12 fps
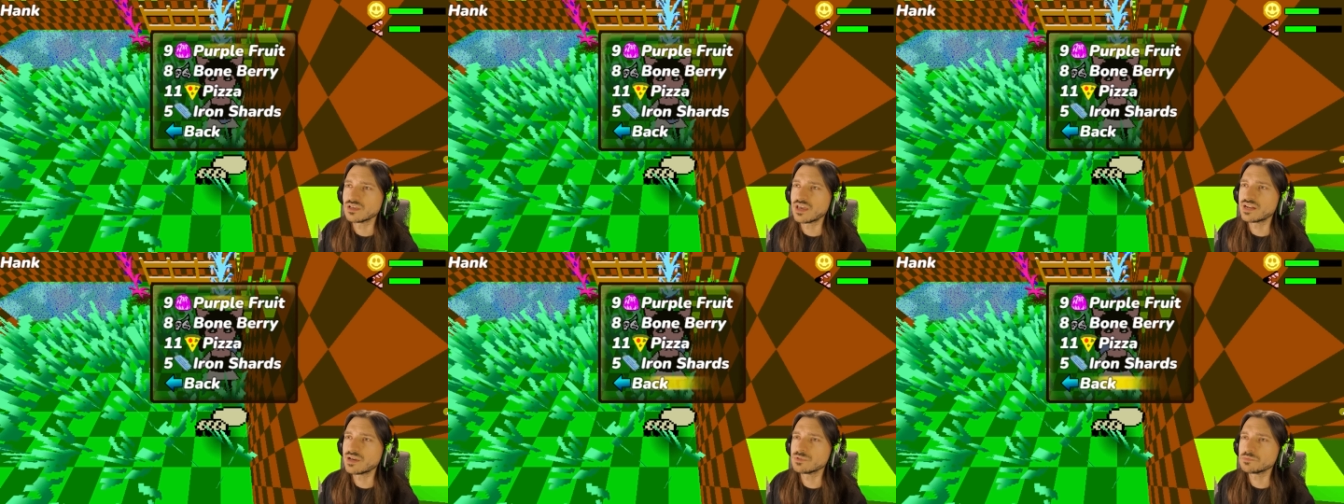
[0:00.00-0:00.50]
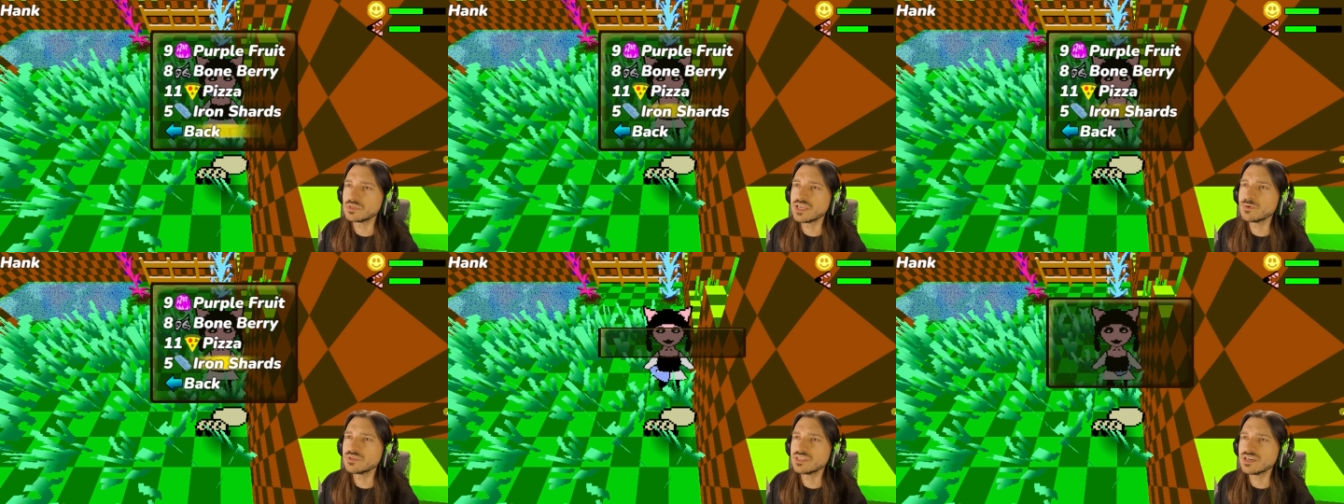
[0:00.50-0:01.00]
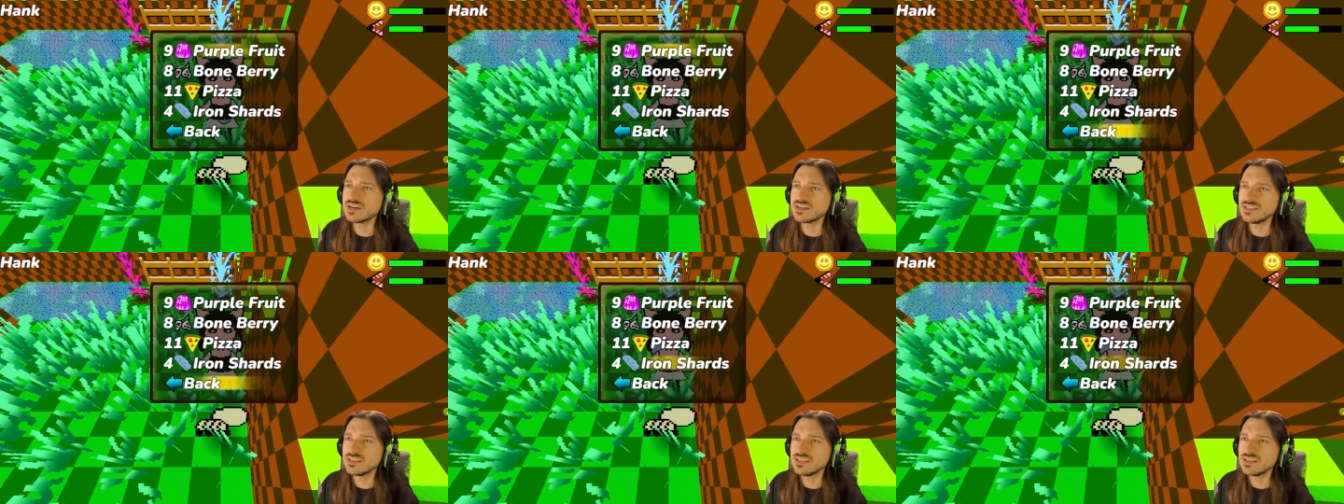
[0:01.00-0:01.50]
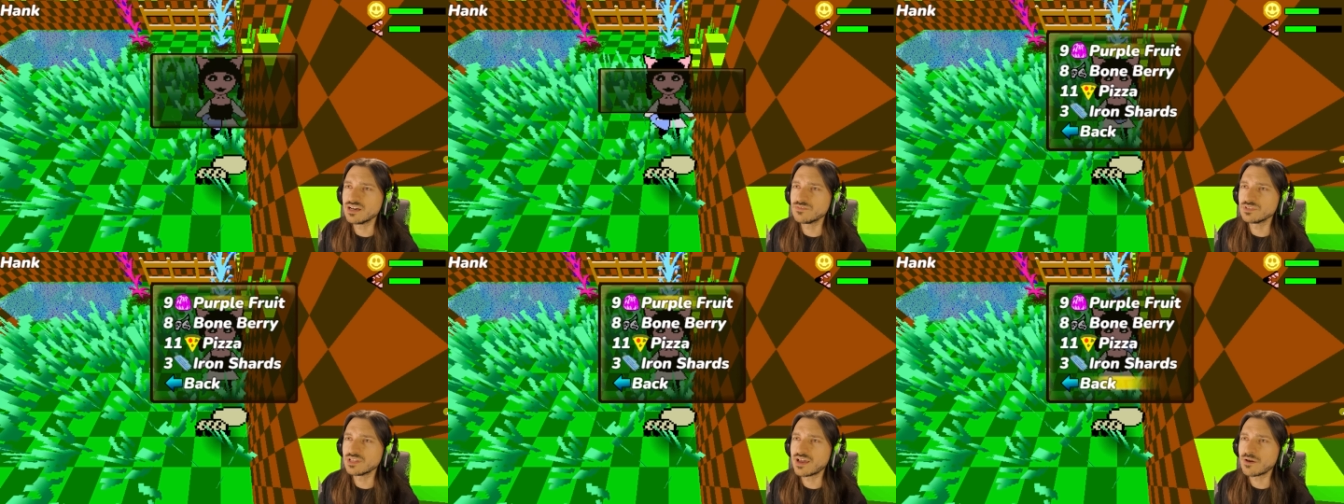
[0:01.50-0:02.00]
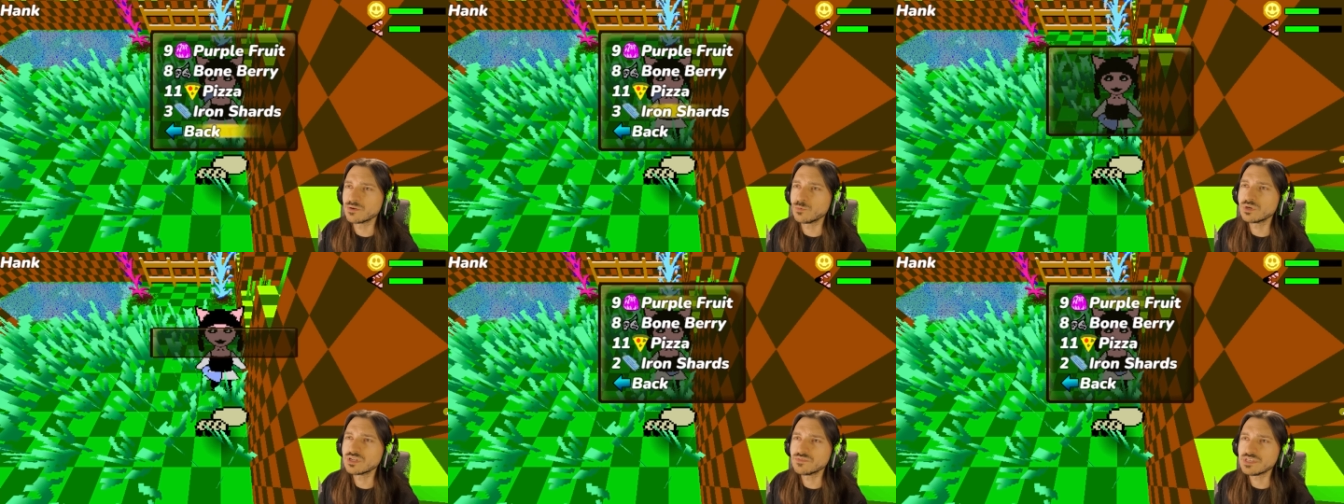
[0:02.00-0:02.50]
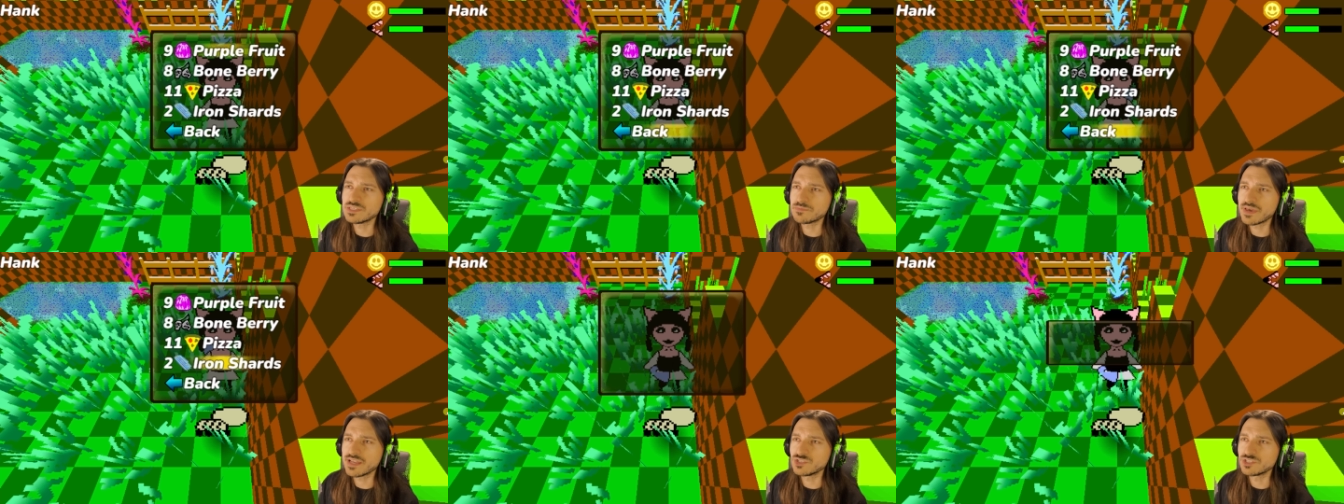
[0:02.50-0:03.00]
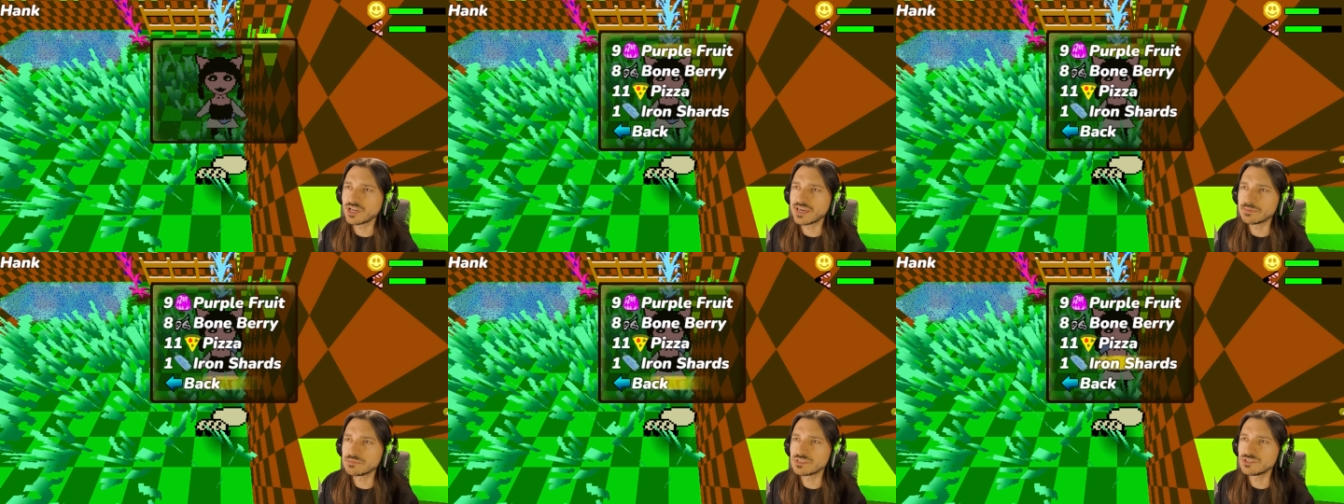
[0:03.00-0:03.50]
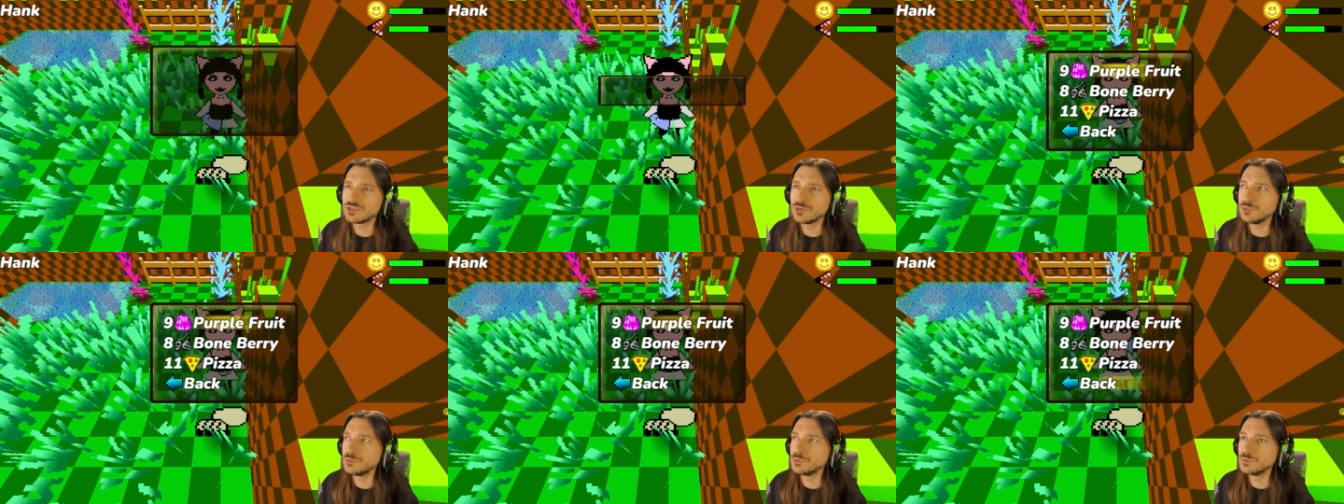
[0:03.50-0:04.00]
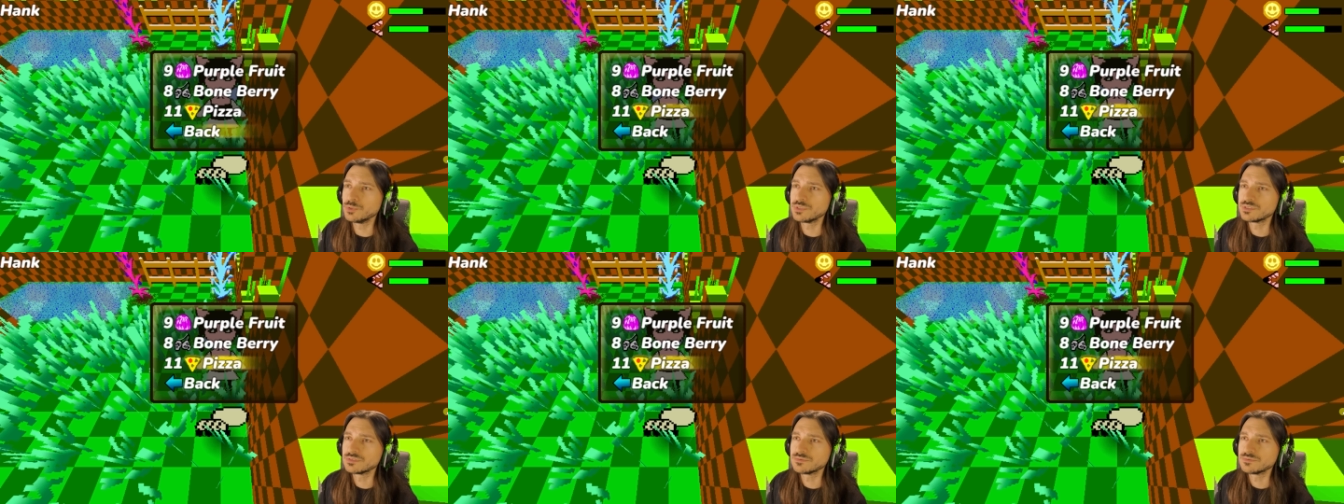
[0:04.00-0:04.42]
And I was playing with the idea of allowing one of these mage types to